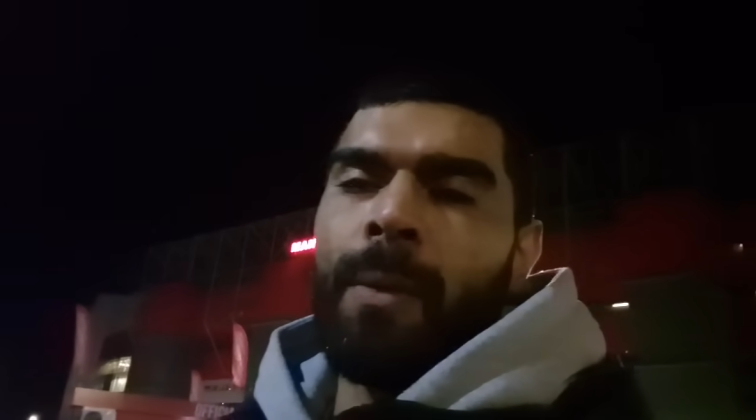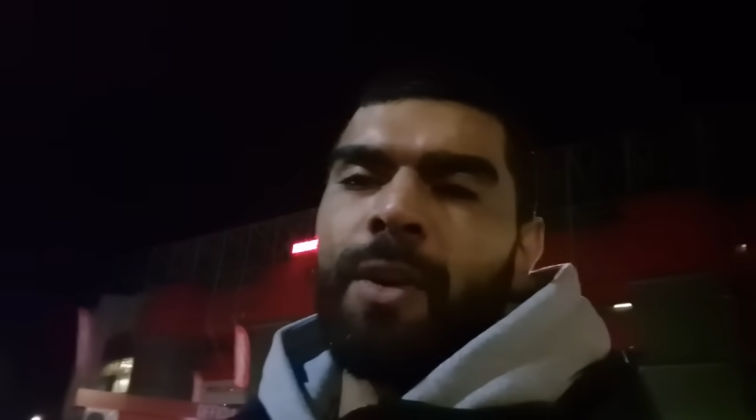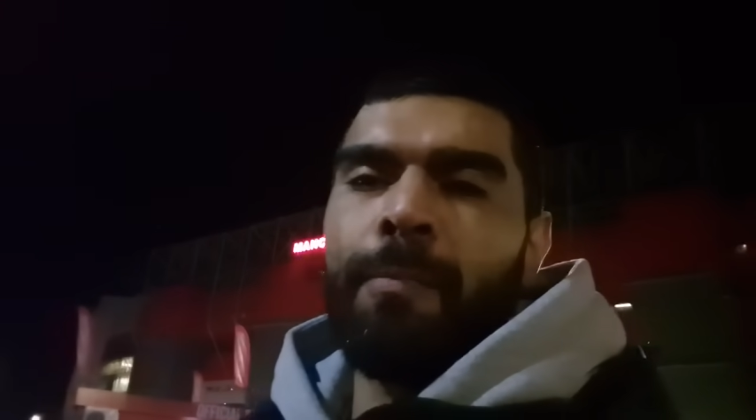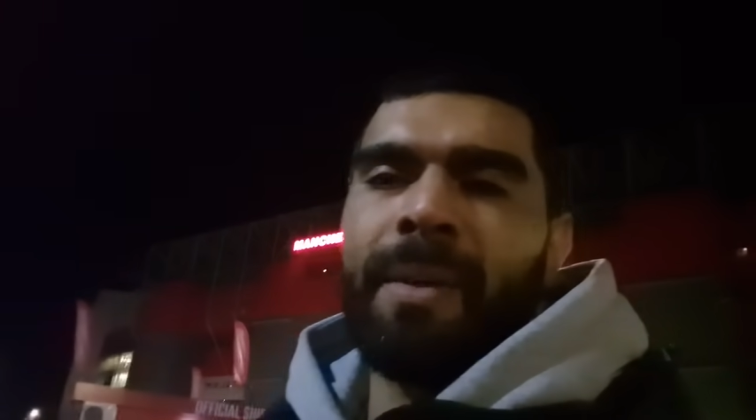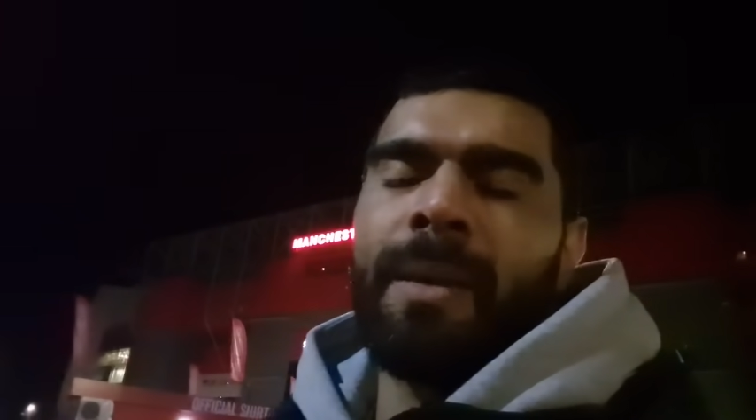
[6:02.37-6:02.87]
It
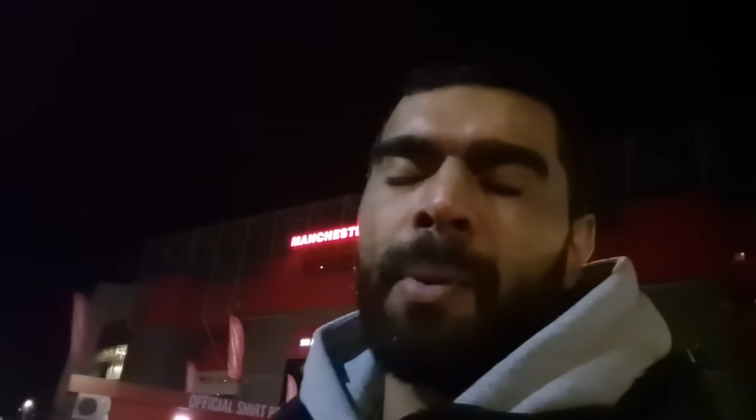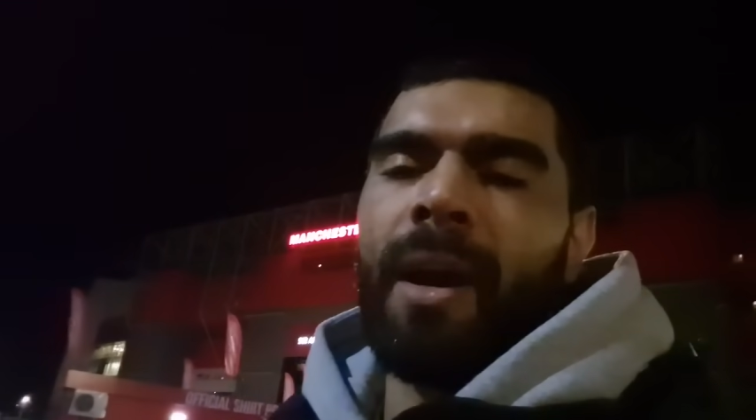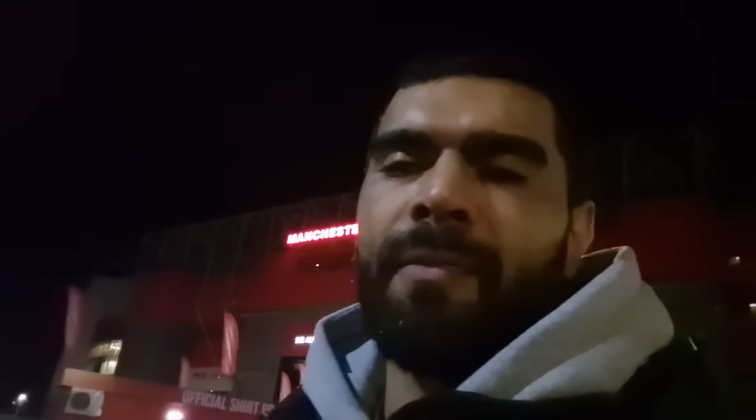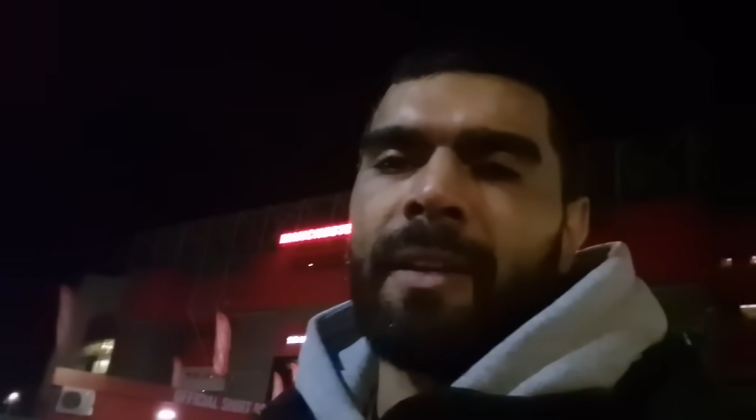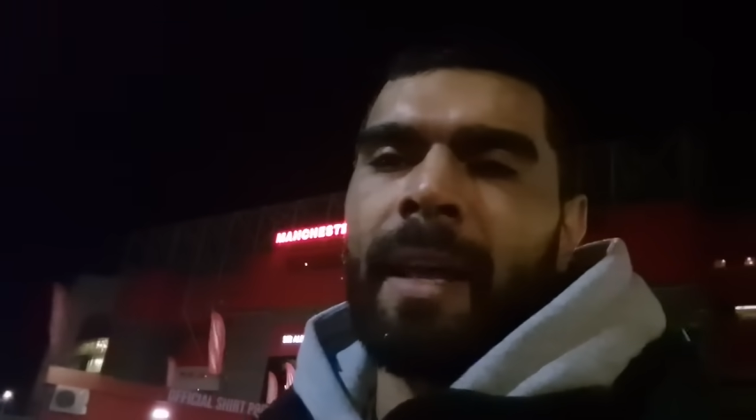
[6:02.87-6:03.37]
would have been the
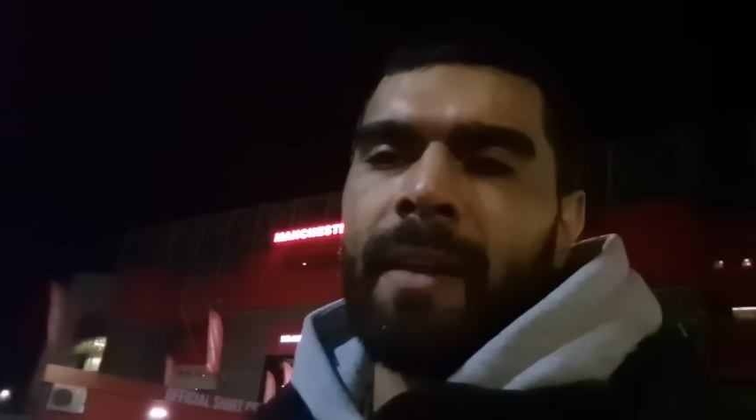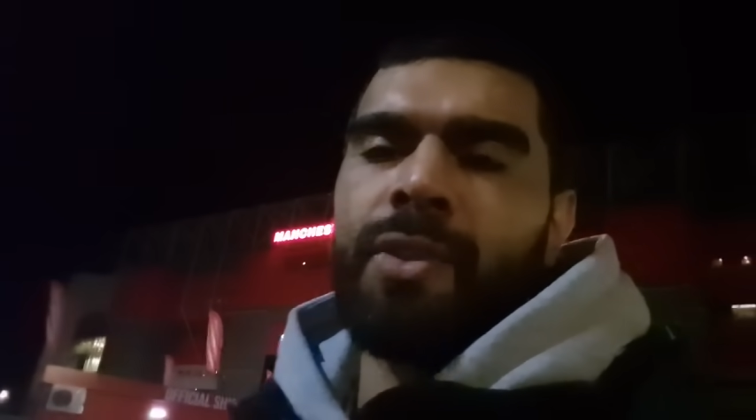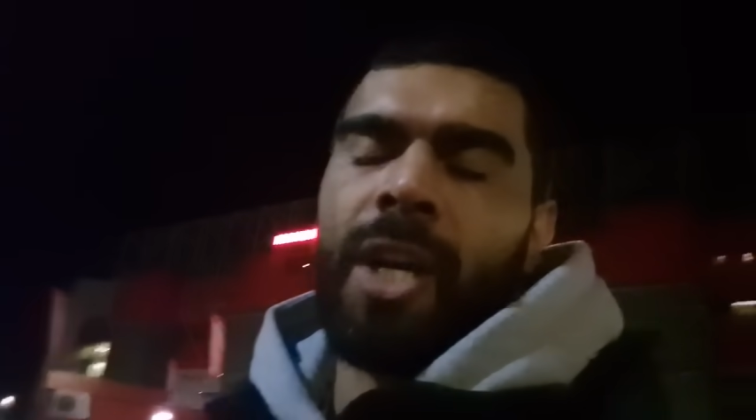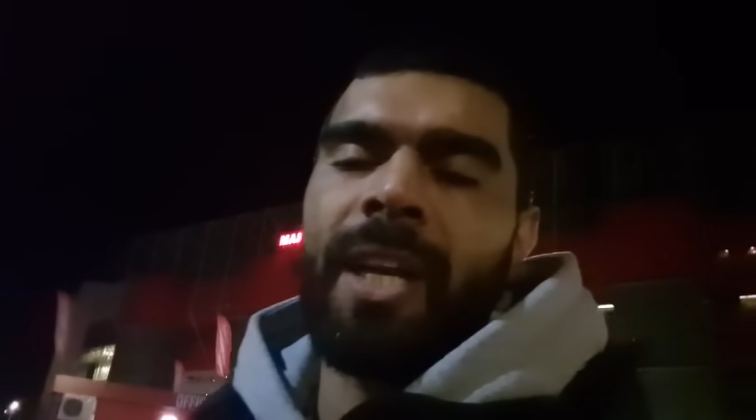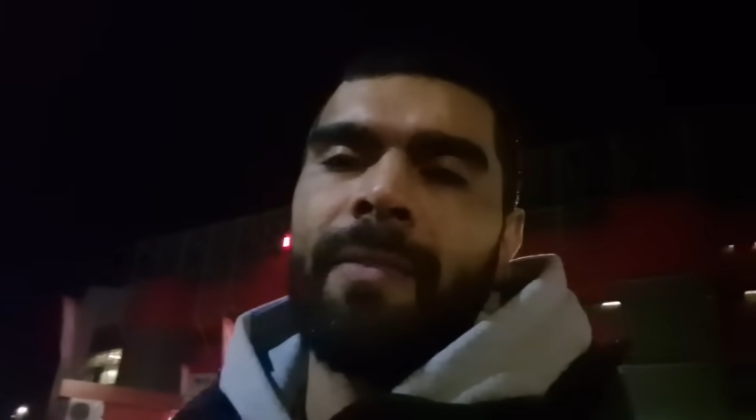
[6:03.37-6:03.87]
perfect day if
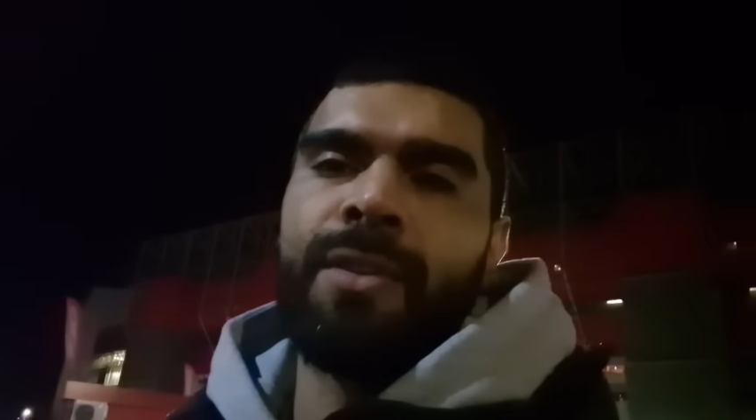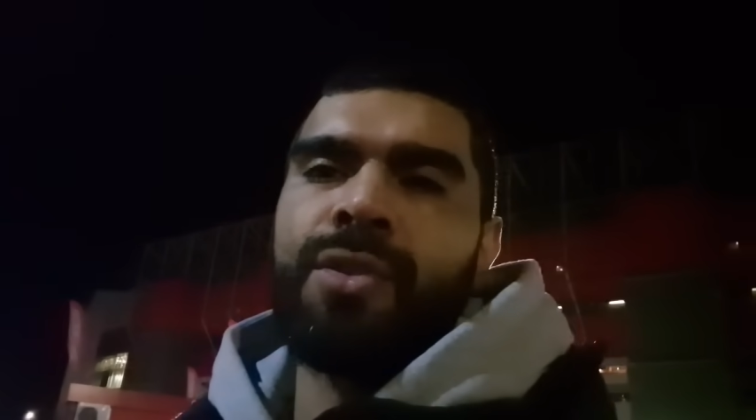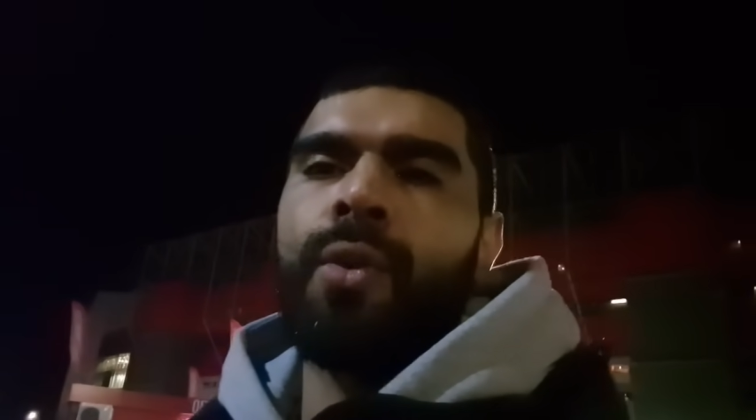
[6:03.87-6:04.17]
Johnny Evans